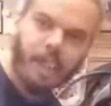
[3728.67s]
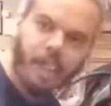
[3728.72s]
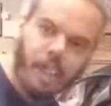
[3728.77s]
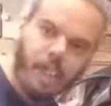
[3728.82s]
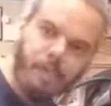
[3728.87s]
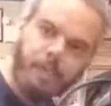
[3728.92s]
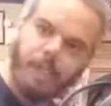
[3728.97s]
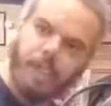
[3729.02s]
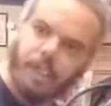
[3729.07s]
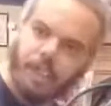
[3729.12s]

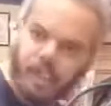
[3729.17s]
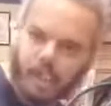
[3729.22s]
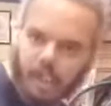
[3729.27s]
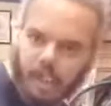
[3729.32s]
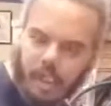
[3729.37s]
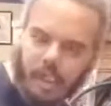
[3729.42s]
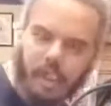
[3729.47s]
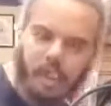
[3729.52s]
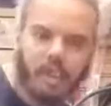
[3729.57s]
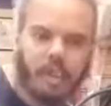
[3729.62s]
Everybody's
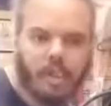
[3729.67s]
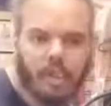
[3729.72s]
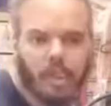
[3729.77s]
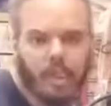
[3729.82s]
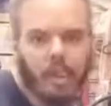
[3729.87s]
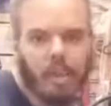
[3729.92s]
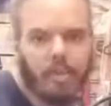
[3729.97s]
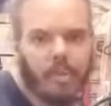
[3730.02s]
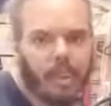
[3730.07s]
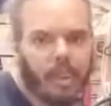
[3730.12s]
like, "Oh, it's
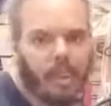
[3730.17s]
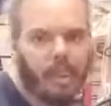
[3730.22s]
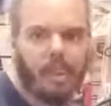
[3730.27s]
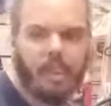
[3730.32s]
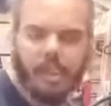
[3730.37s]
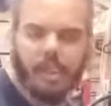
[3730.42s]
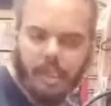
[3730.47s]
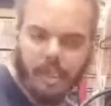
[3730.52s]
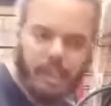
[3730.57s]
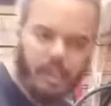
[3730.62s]

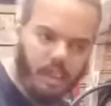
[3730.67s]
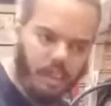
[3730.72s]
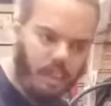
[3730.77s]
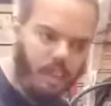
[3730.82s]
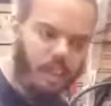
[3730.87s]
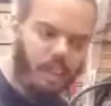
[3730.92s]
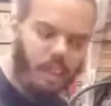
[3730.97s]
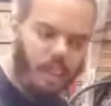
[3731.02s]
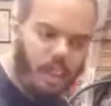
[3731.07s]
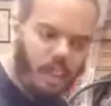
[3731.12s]
garbage and
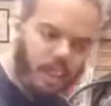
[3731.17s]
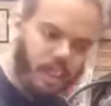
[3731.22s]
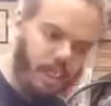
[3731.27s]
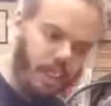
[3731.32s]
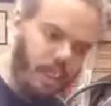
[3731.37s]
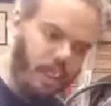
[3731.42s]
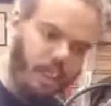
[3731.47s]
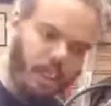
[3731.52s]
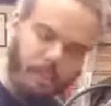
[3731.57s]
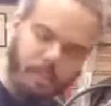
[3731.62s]
it's
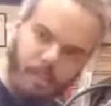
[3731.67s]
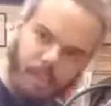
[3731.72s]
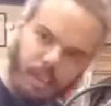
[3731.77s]
gonna end up in